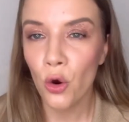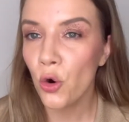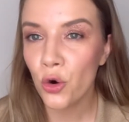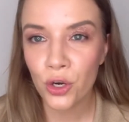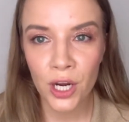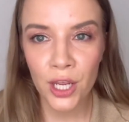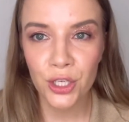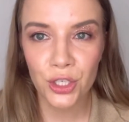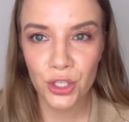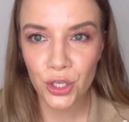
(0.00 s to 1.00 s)
or
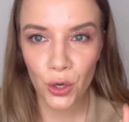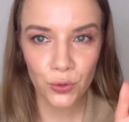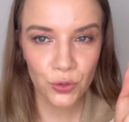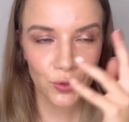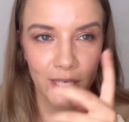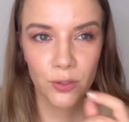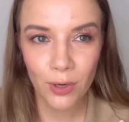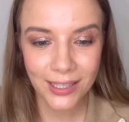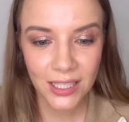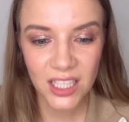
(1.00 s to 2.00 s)
just go straight
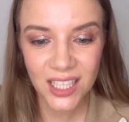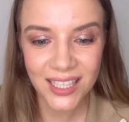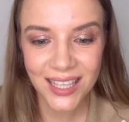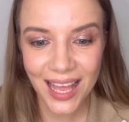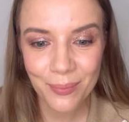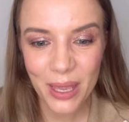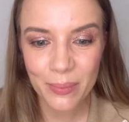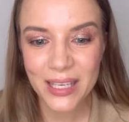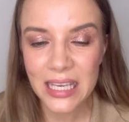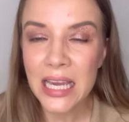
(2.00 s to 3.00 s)
retinol and then
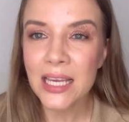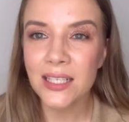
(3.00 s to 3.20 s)
maybe